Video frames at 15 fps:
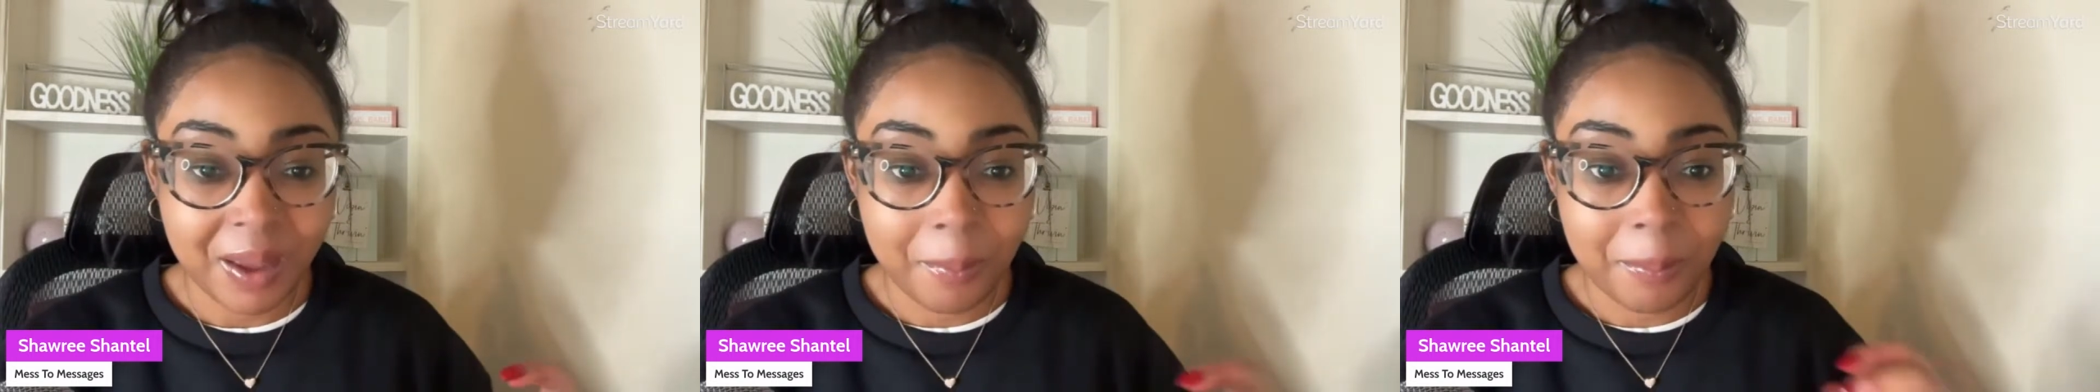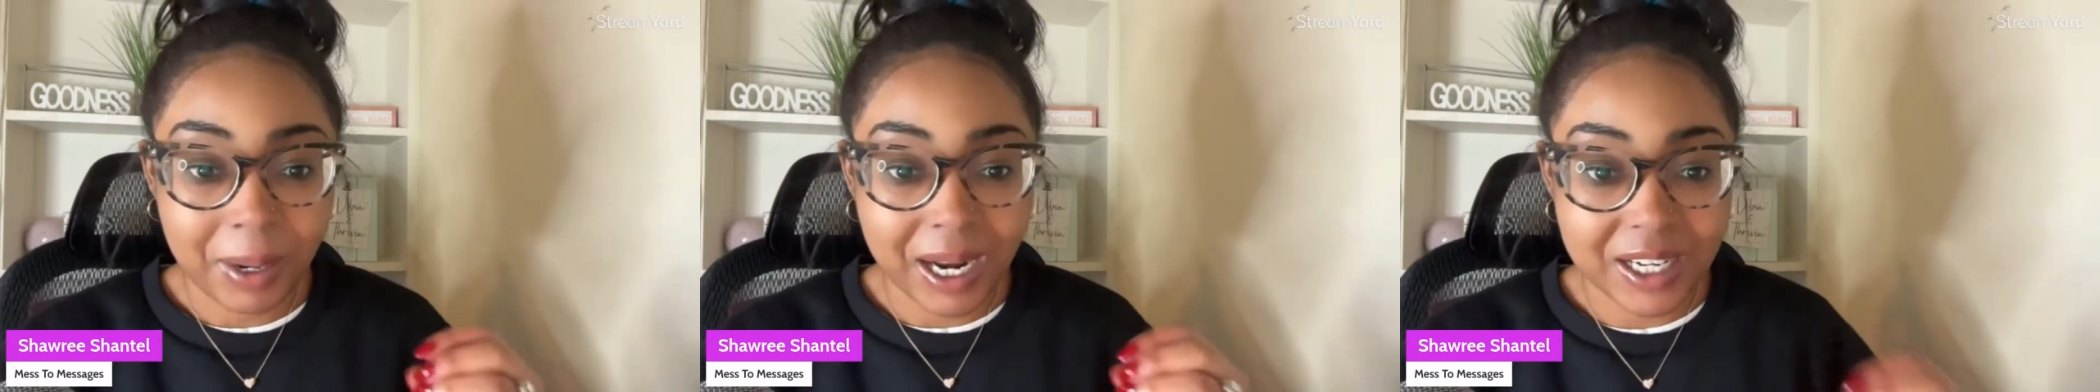
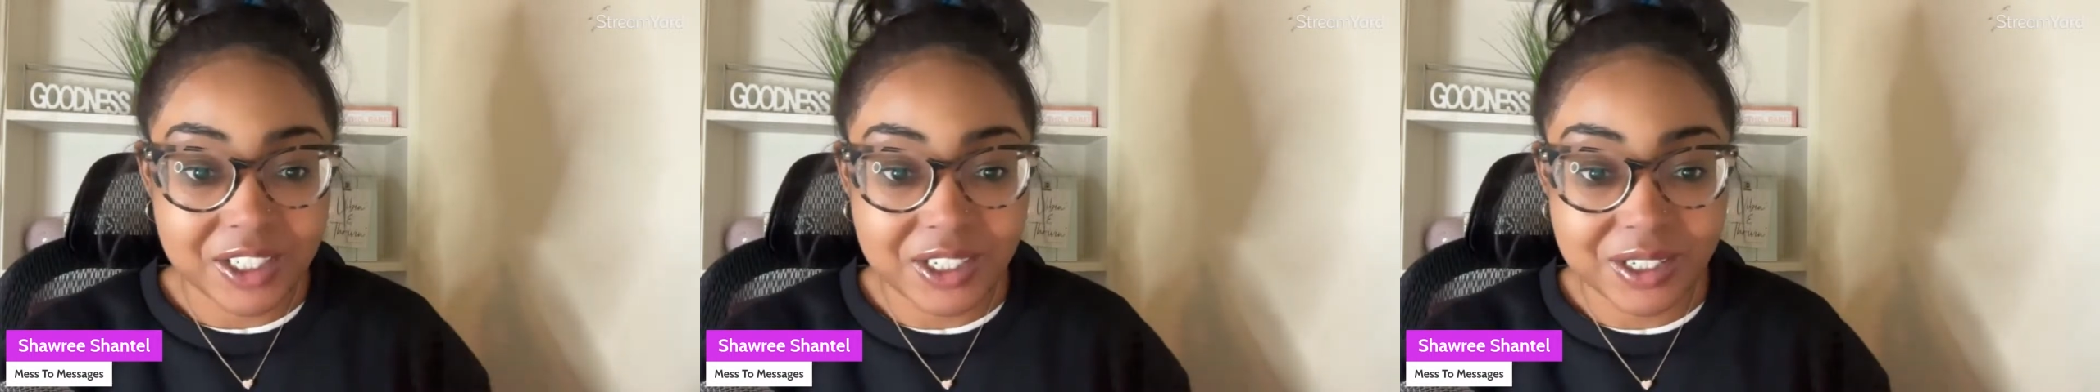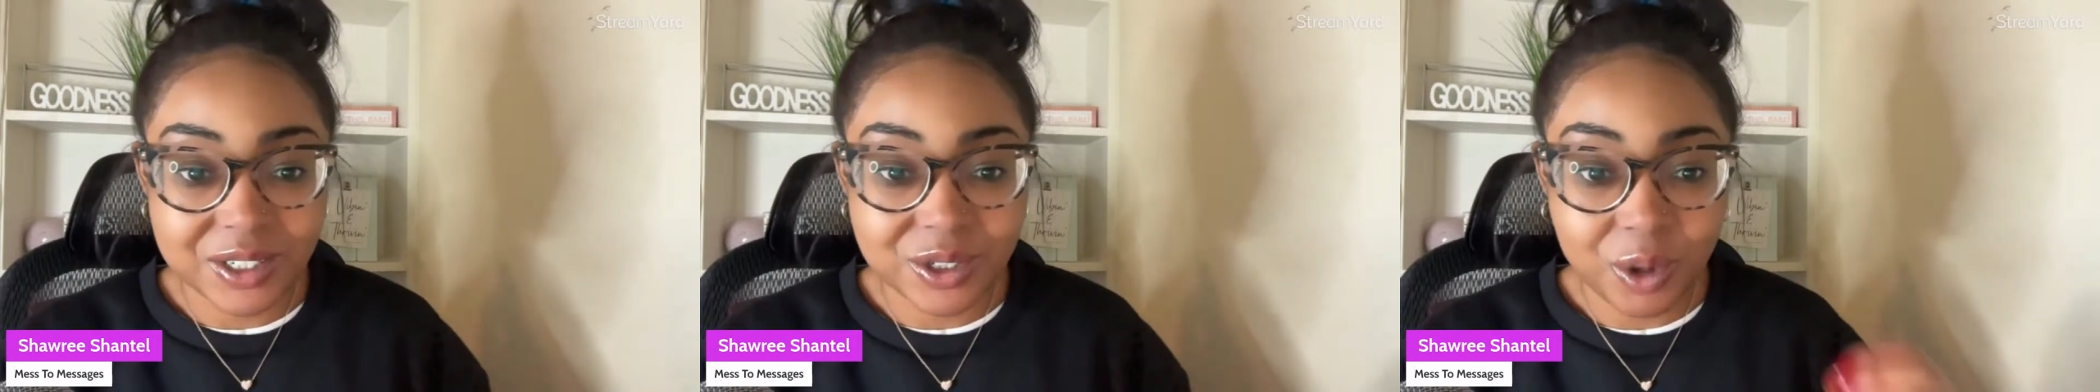But I
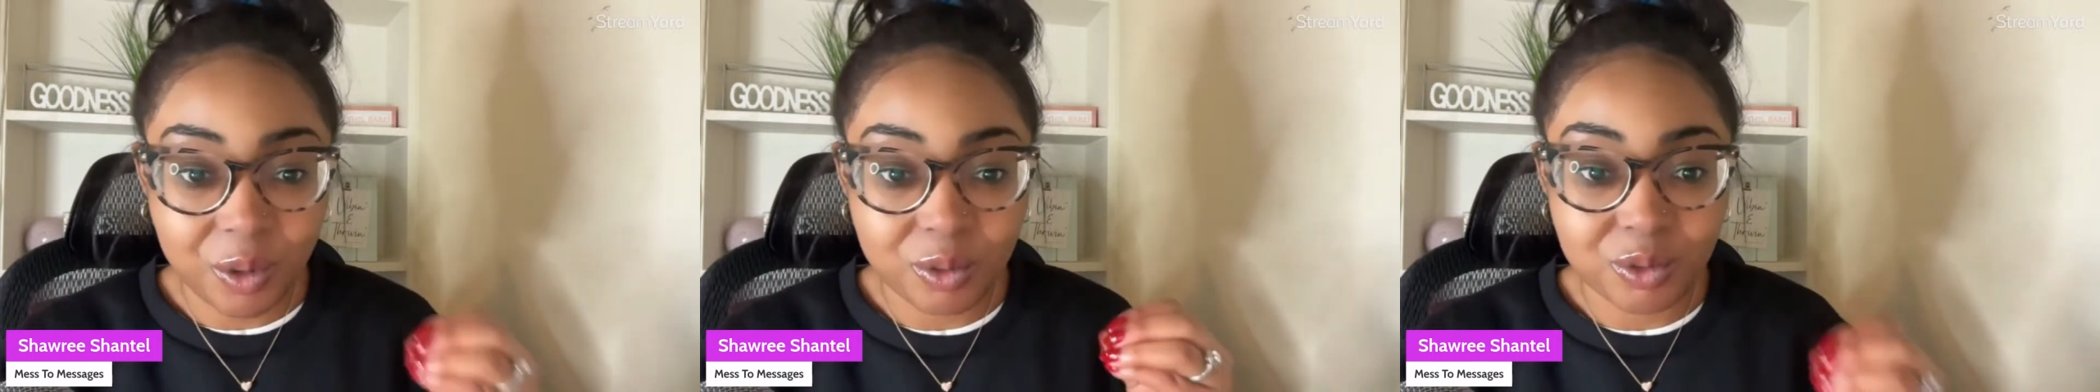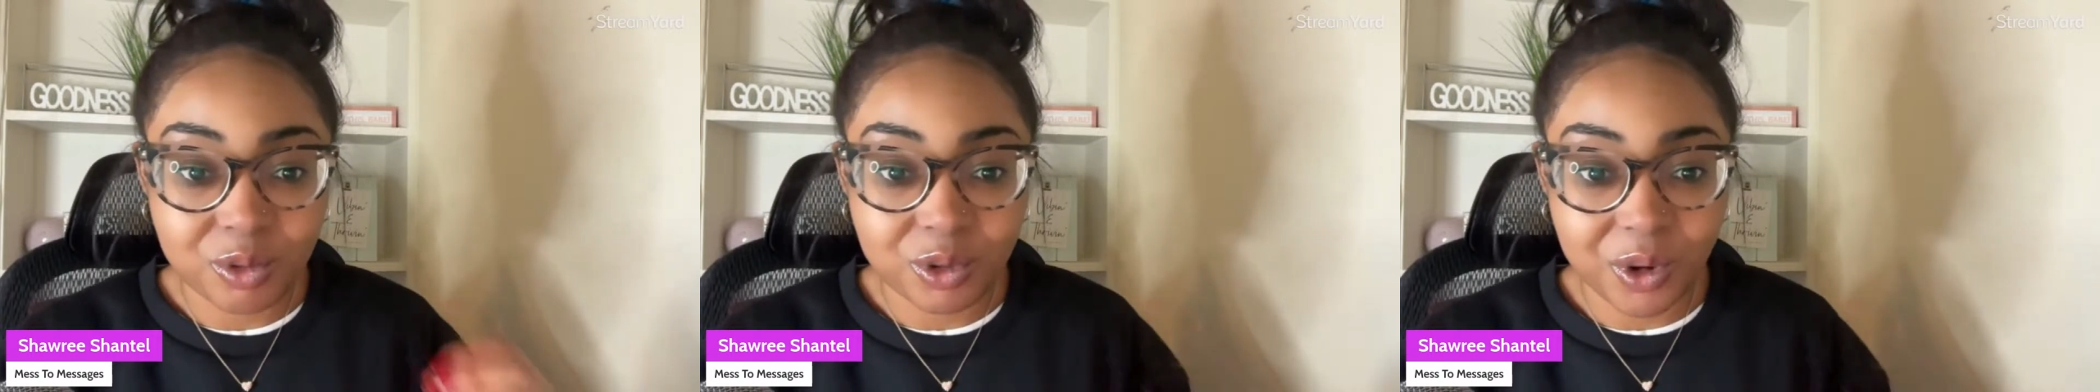just
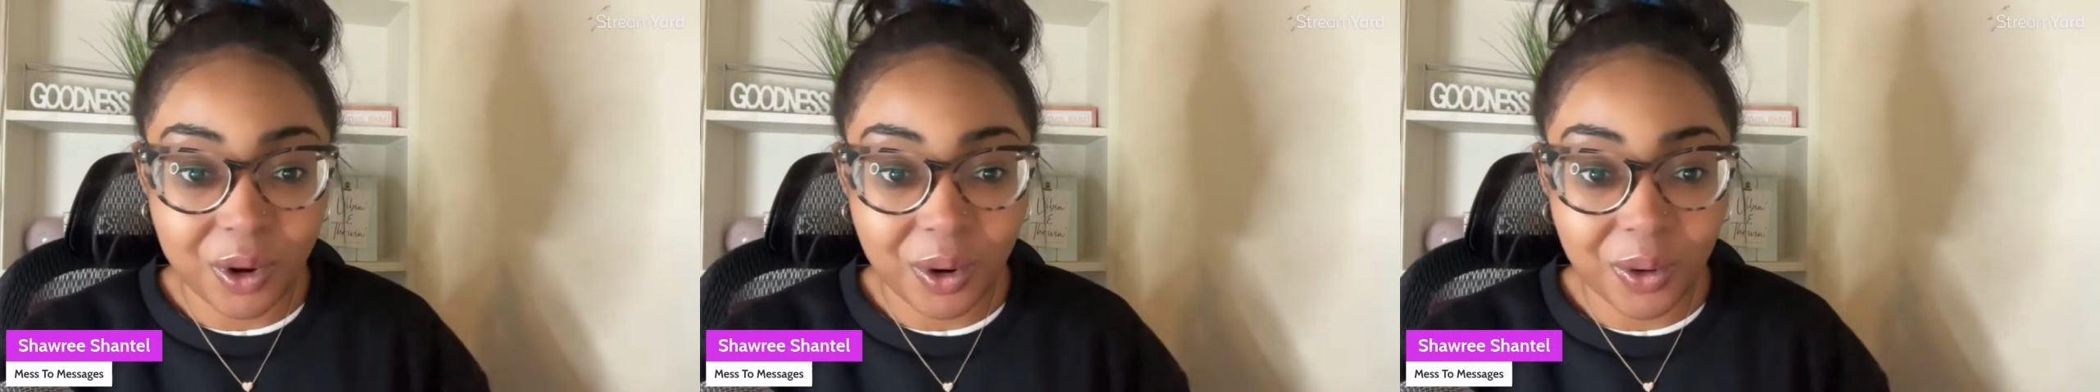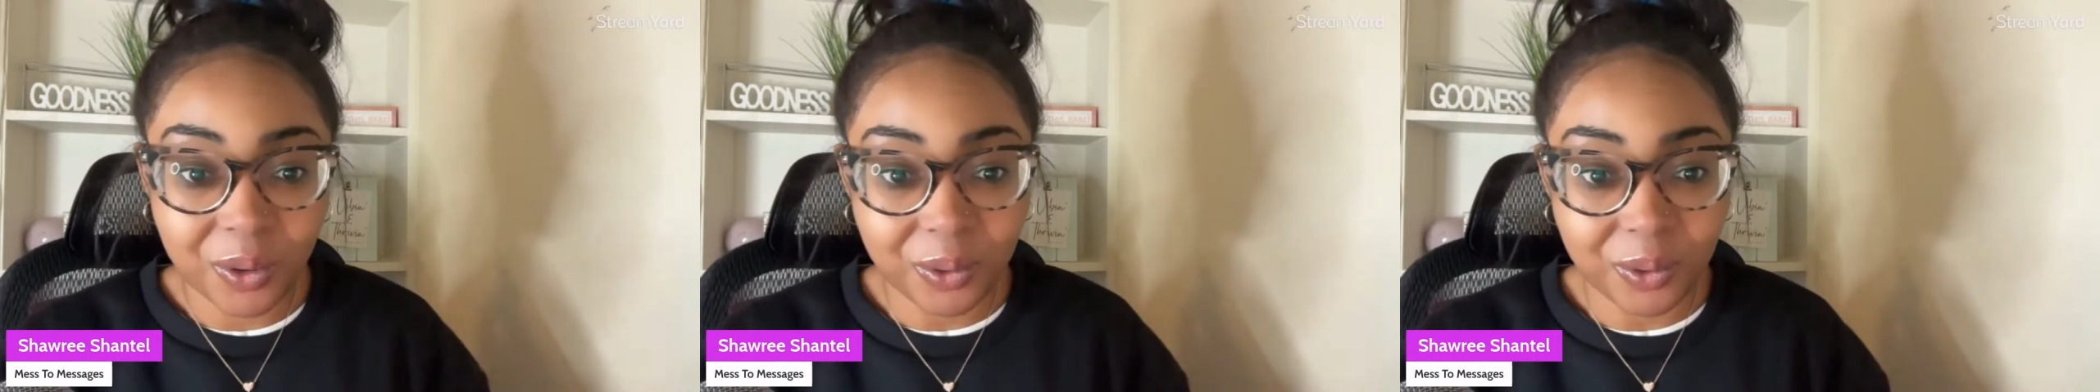don't
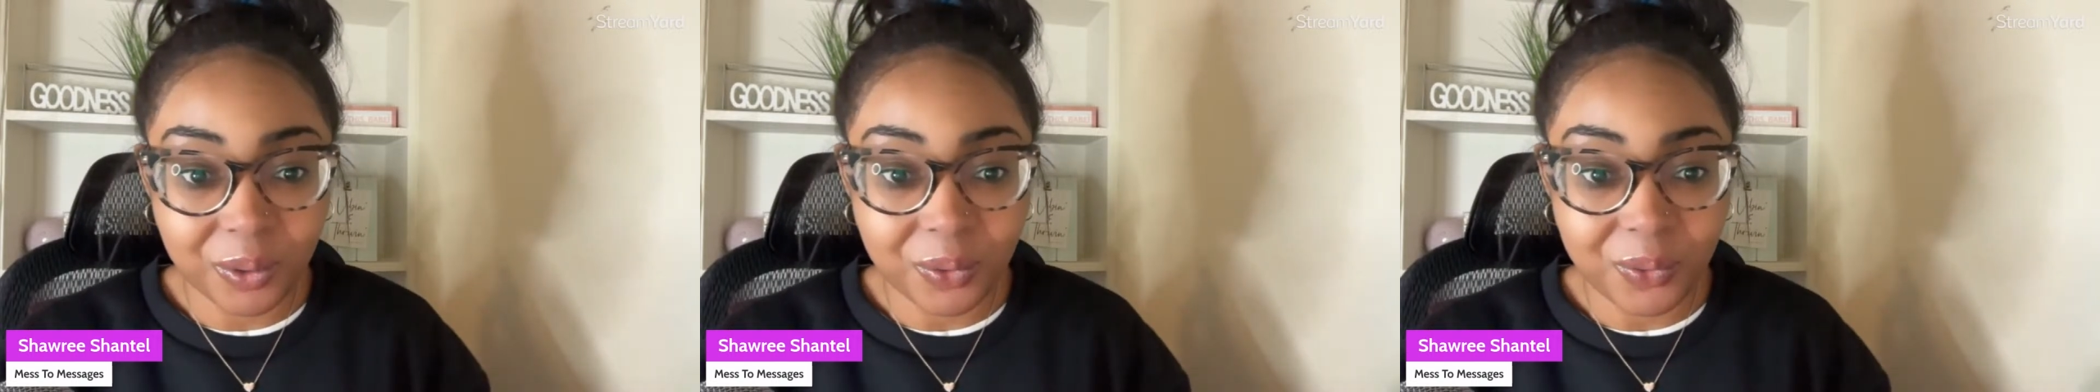know